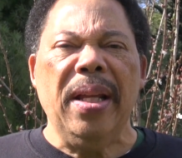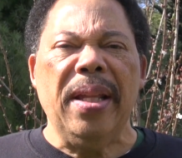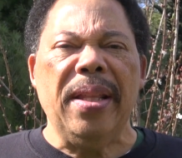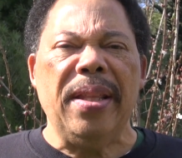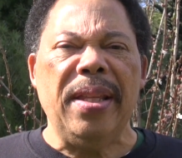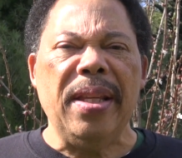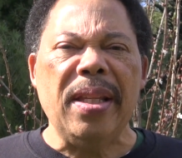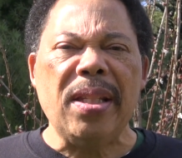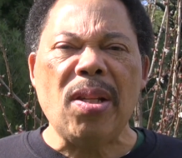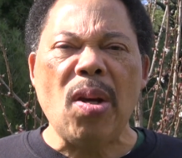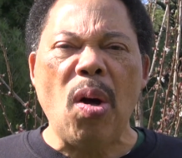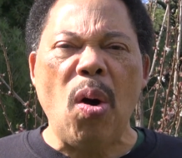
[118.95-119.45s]

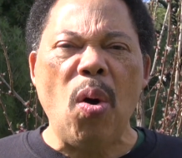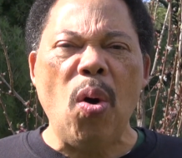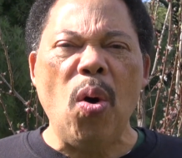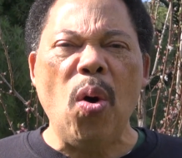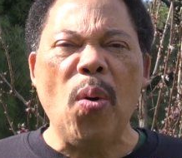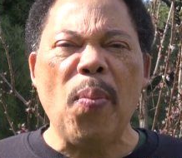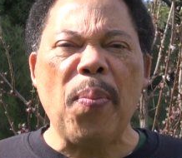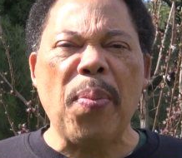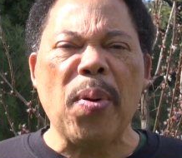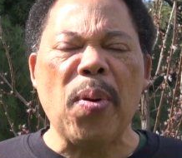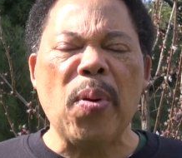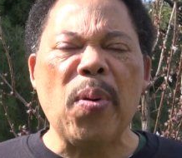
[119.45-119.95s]
This
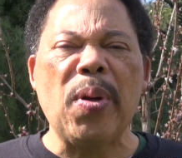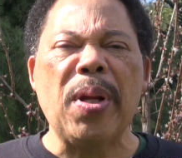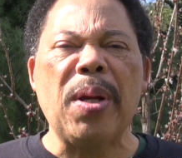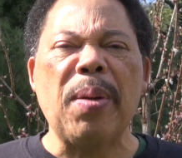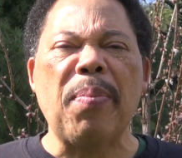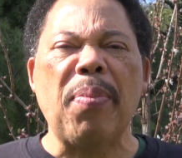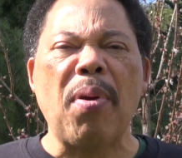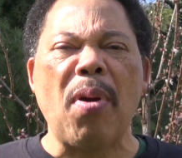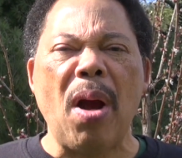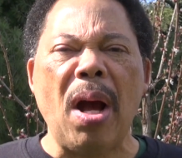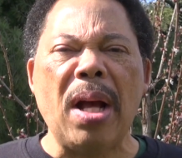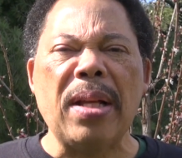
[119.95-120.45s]
whole pruning
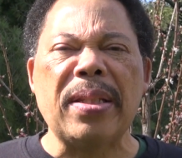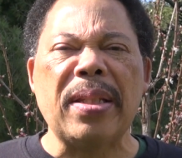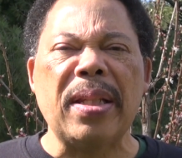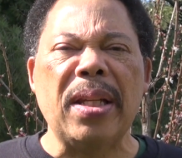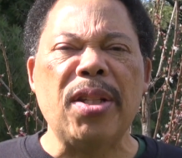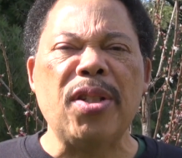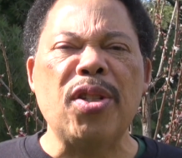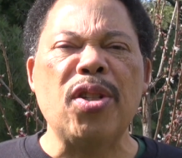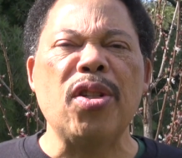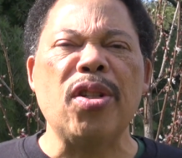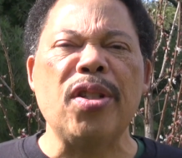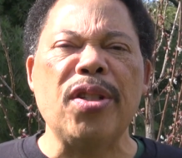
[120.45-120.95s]

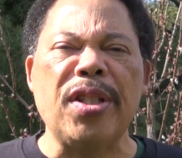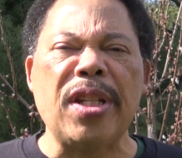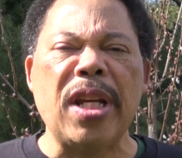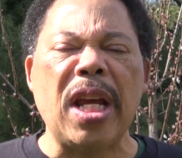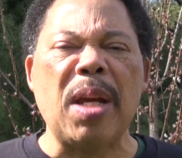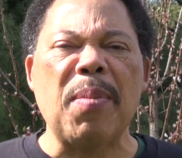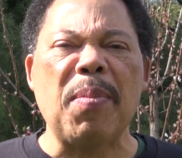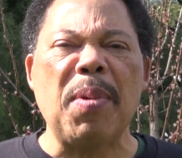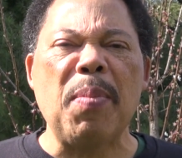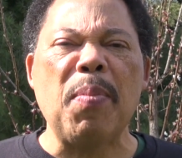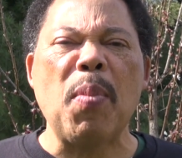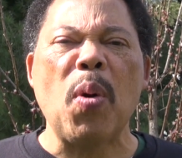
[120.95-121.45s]
process shouldn't
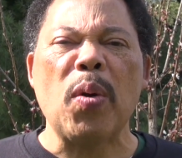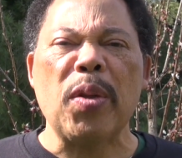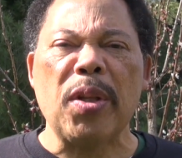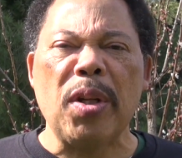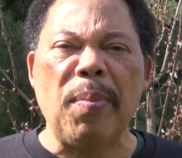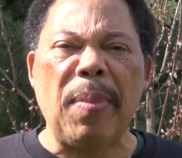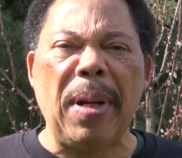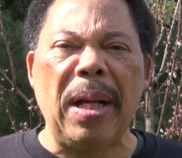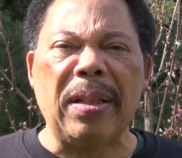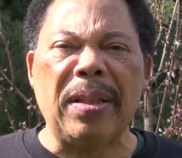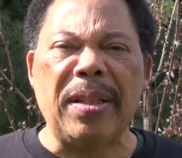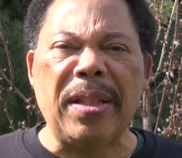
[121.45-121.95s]
take me more than
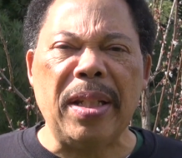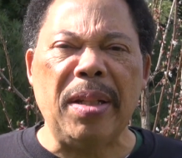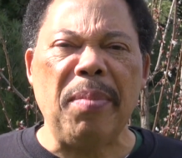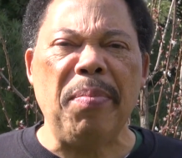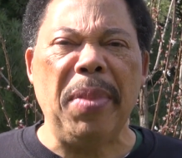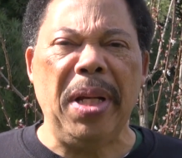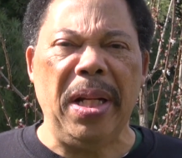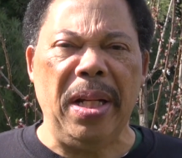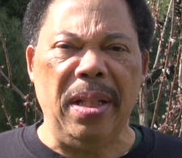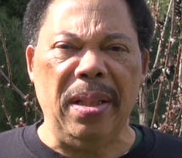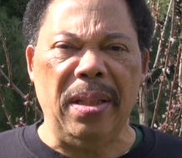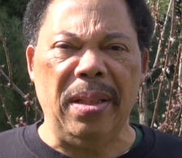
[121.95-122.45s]
about 10
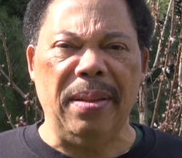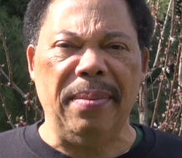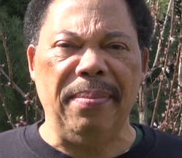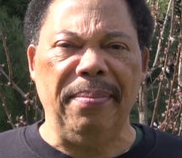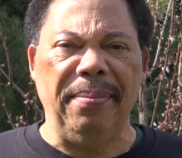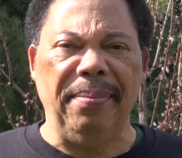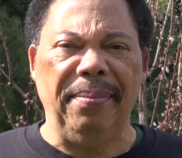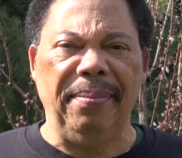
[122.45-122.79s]
minutes